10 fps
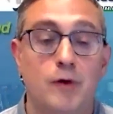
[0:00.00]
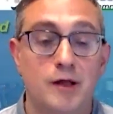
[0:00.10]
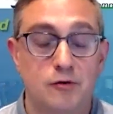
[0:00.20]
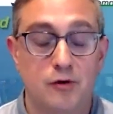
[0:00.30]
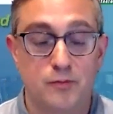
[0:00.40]

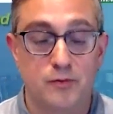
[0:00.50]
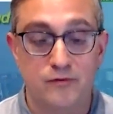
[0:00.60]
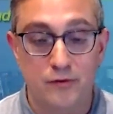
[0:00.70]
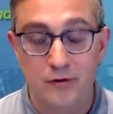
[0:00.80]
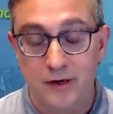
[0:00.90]
one called
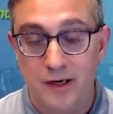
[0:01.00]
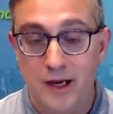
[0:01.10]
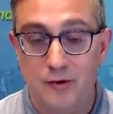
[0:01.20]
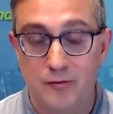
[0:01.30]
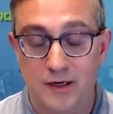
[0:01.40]
Preferred
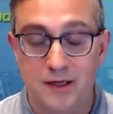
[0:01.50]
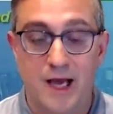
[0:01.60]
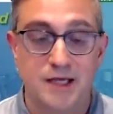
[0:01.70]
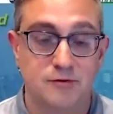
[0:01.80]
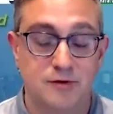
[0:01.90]
Equity
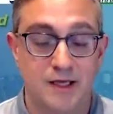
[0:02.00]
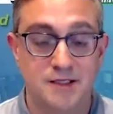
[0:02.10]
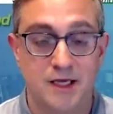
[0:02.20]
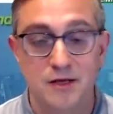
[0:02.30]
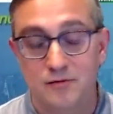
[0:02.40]
Class or
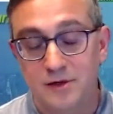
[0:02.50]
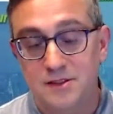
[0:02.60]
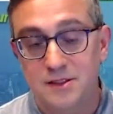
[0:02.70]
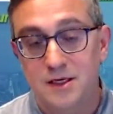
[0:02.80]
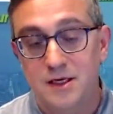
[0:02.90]
Class A
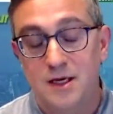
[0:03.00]
units,